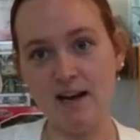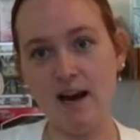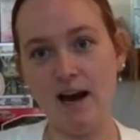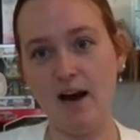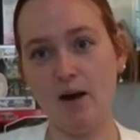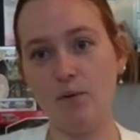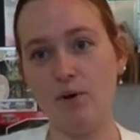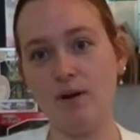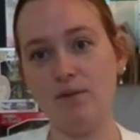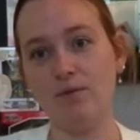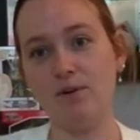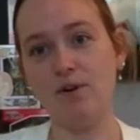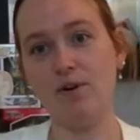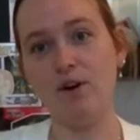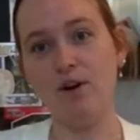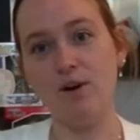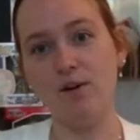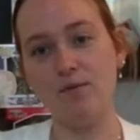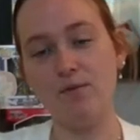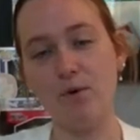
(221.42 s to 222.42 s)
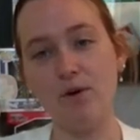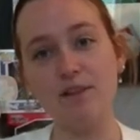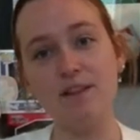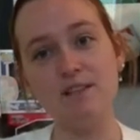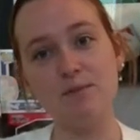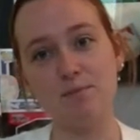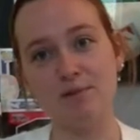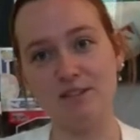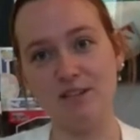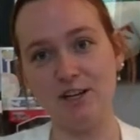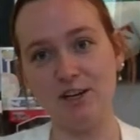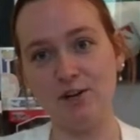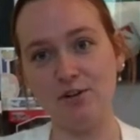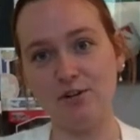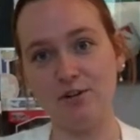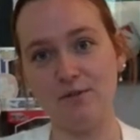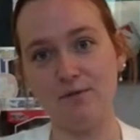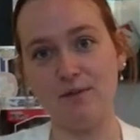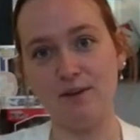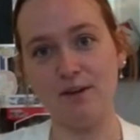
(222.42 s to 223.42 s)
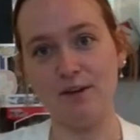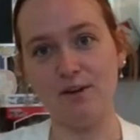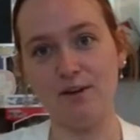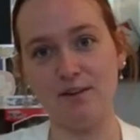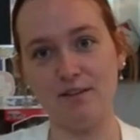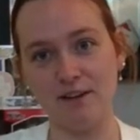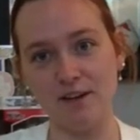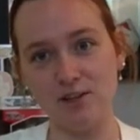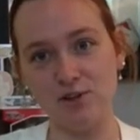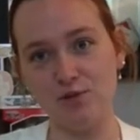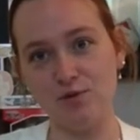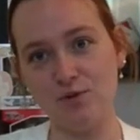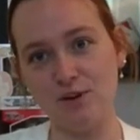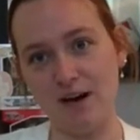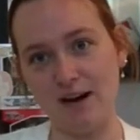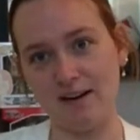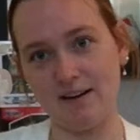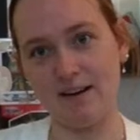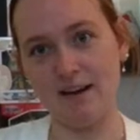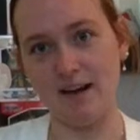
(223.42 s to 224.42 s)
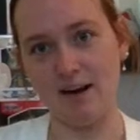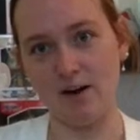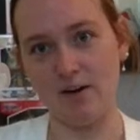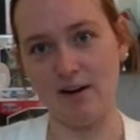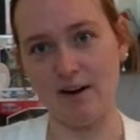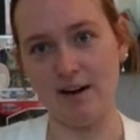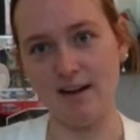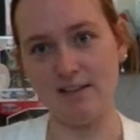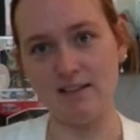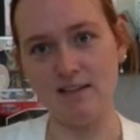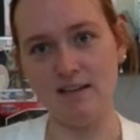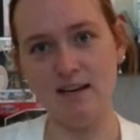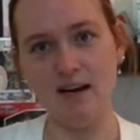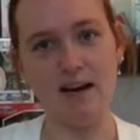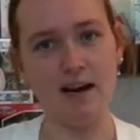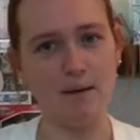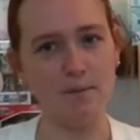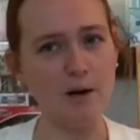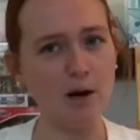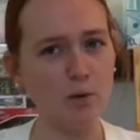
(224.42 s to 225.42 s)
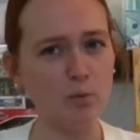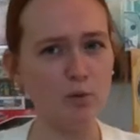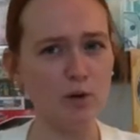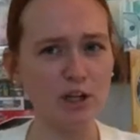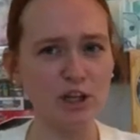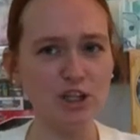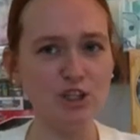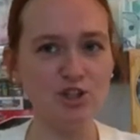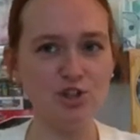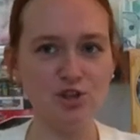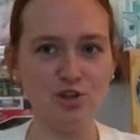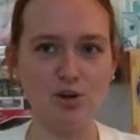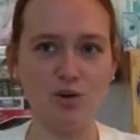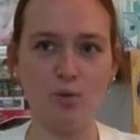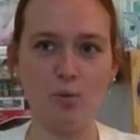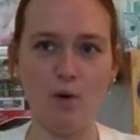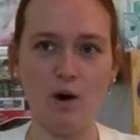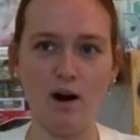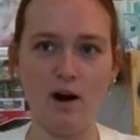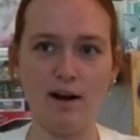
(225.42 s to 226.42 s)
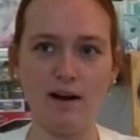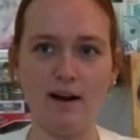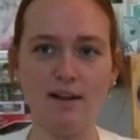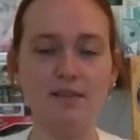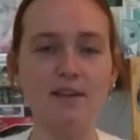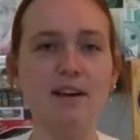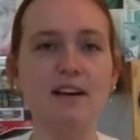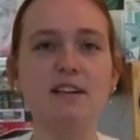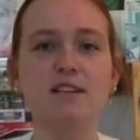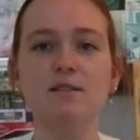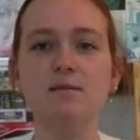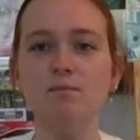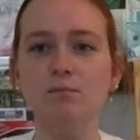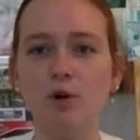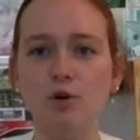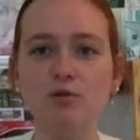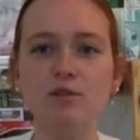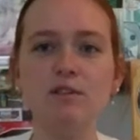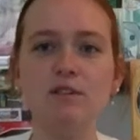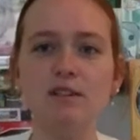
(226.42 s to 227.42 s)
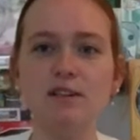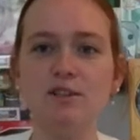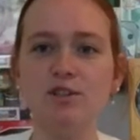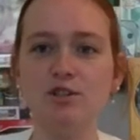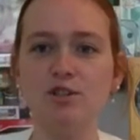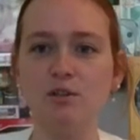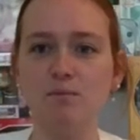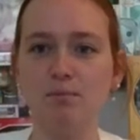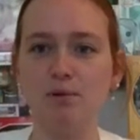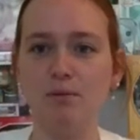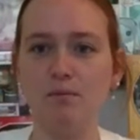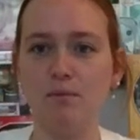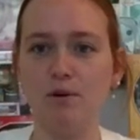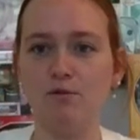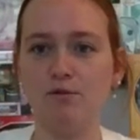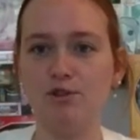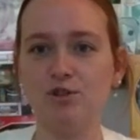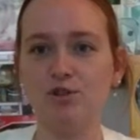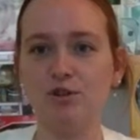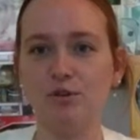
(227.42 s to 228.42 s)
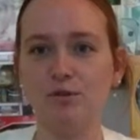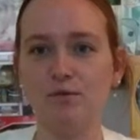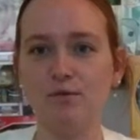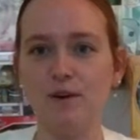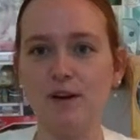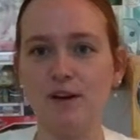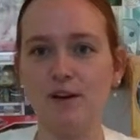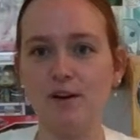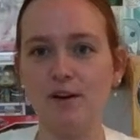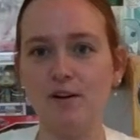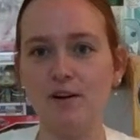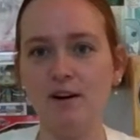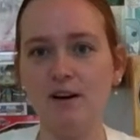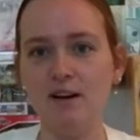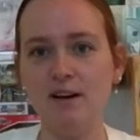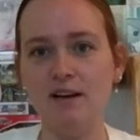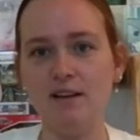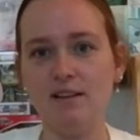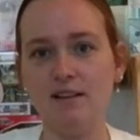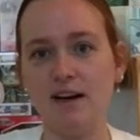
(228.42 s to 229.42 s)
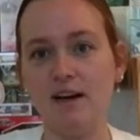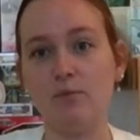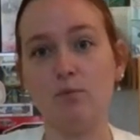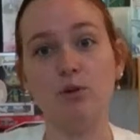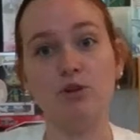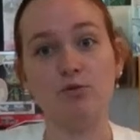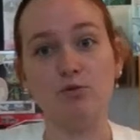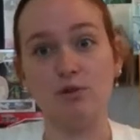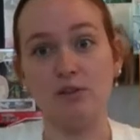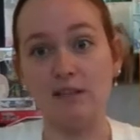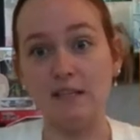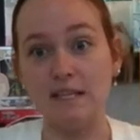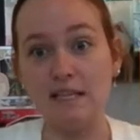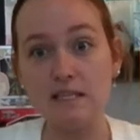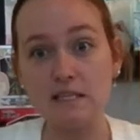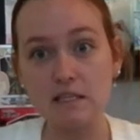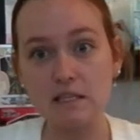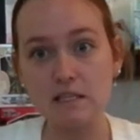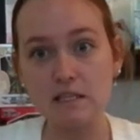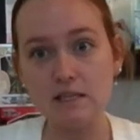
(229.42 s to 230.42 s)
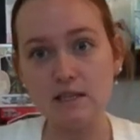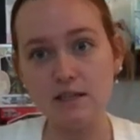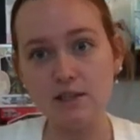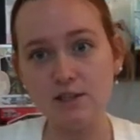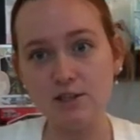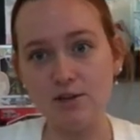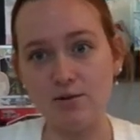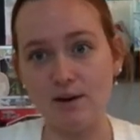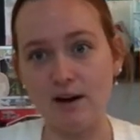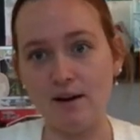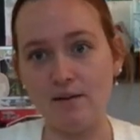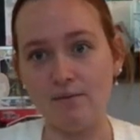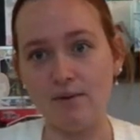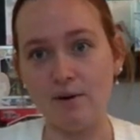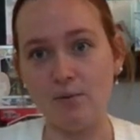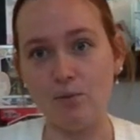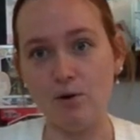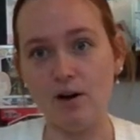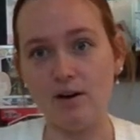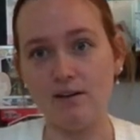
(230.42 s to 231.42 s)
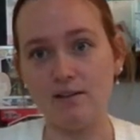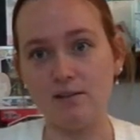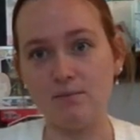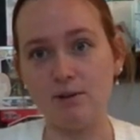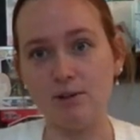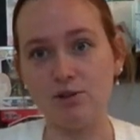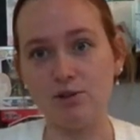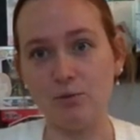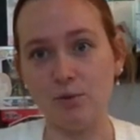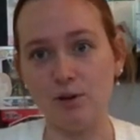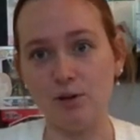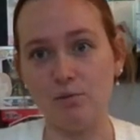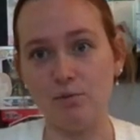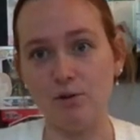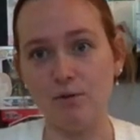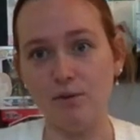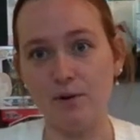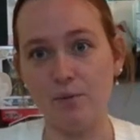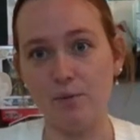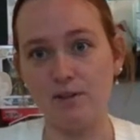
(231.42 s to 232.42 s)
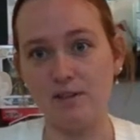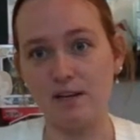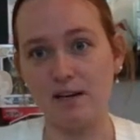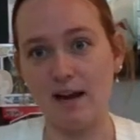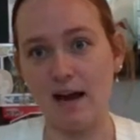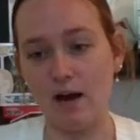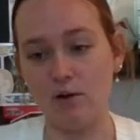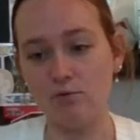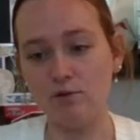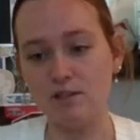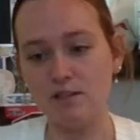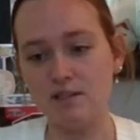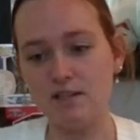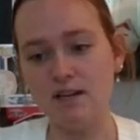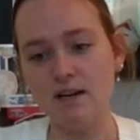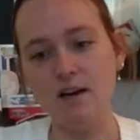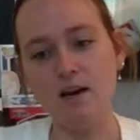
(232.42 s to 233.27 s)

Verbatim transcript: However, for this particular figure, they do not carry it. And I'm not really sure why. I think it's mostly just a promotional figure that was released to everyone, especially when the movie was announced.